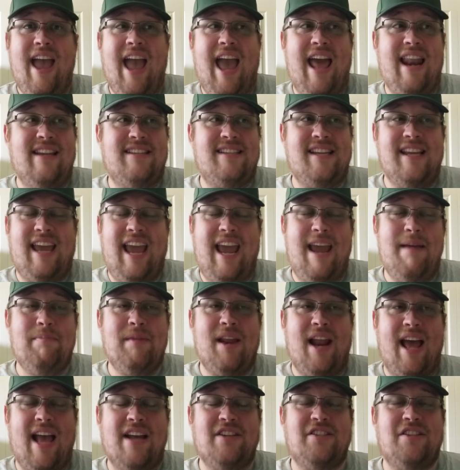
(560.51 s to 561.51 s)
And it's a game
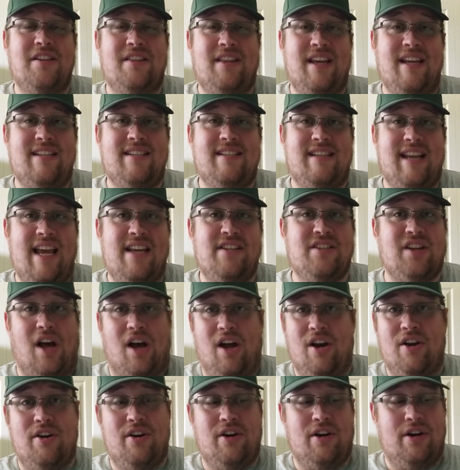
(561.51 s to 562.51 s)
that I actually think stays
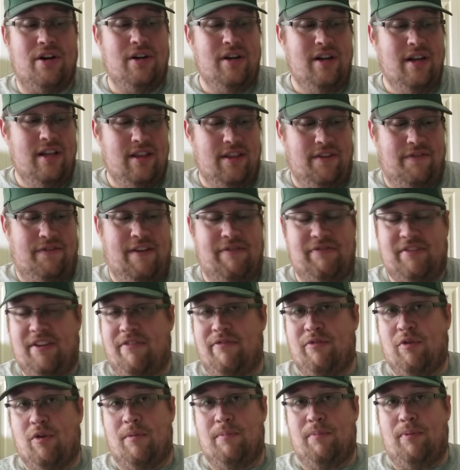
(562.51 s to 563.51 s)
under the
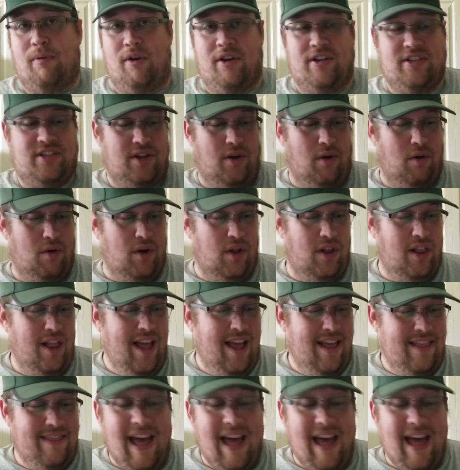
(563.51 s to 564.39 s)
54-point total.